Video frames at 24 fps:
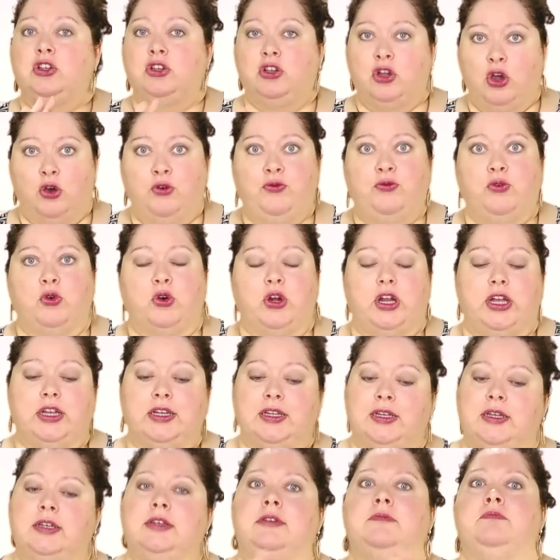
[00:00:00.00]
go for it.
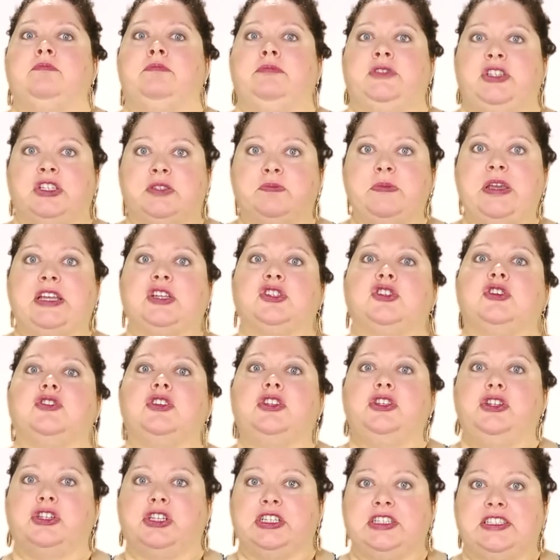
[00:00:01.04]
Just make sure
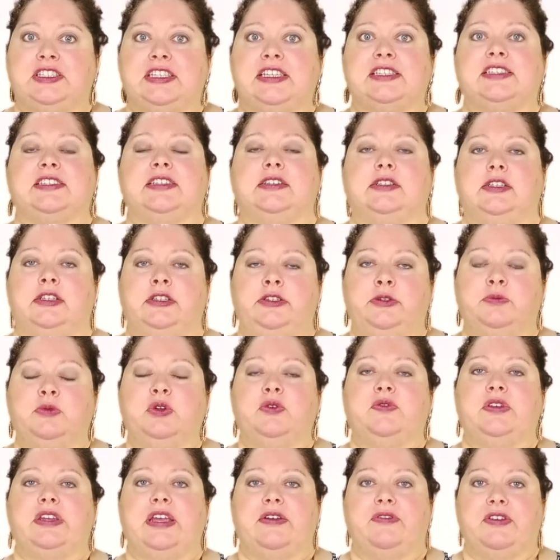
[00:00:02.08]
that you're consistent and you're
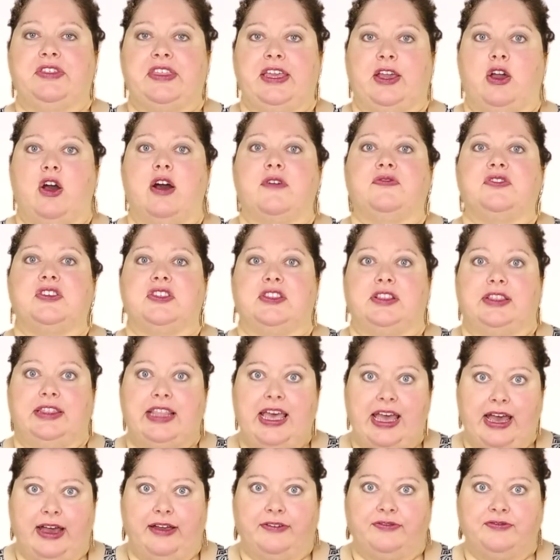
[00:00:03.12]
moving everything off to the
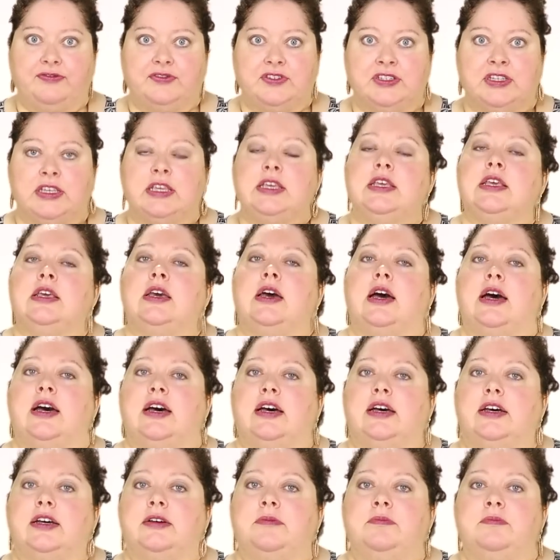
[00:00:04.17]
left.
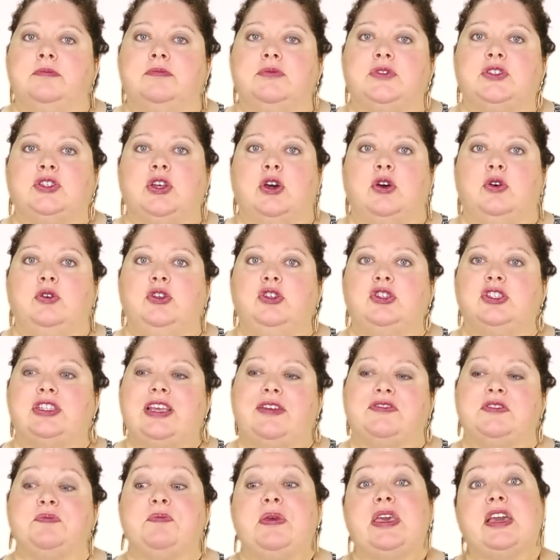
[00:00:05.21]
Um, so you just
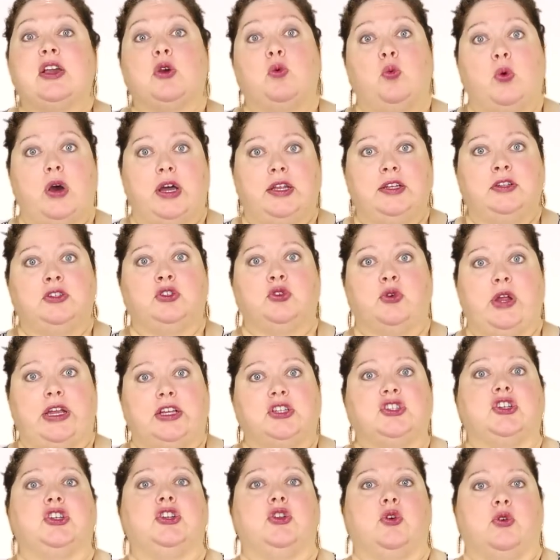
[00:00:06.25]
have to pick one
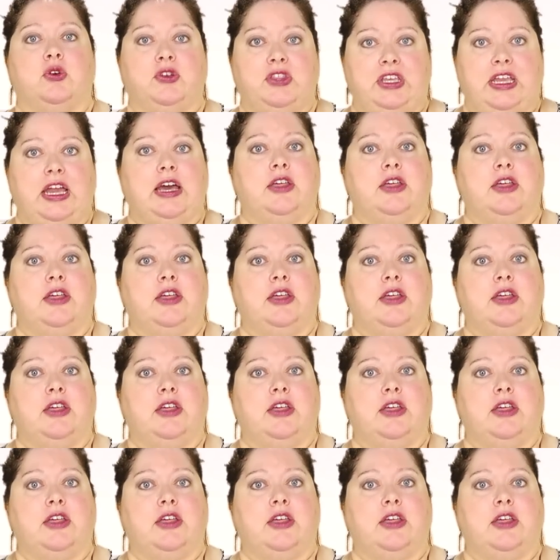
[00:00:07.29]
direction or the